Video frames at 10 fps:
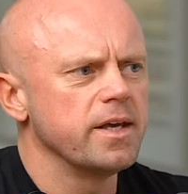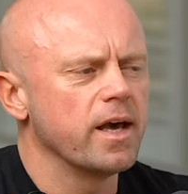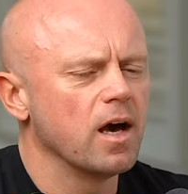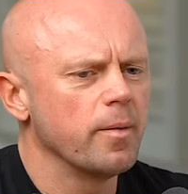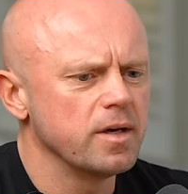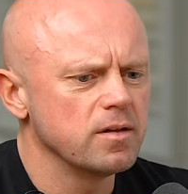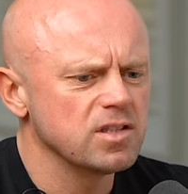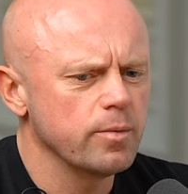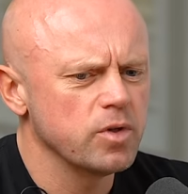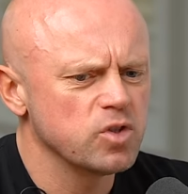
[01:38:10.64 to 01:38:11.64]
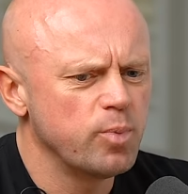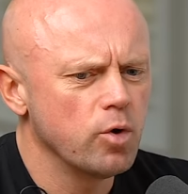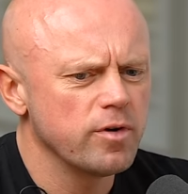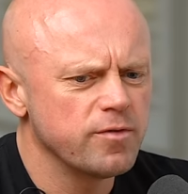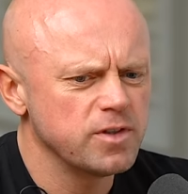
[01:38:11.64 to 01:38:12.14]
Yeah, I mean, someone that's
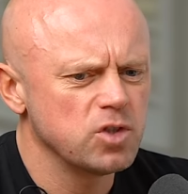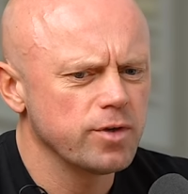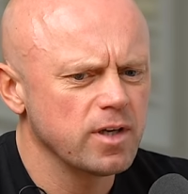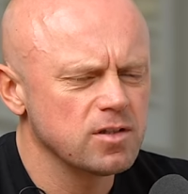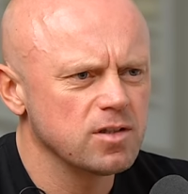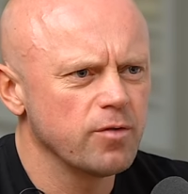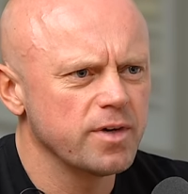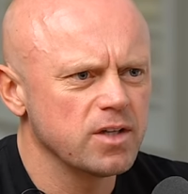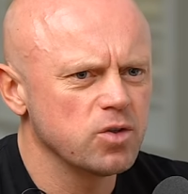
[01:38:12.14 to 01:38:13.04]
pouring fizzy drinks over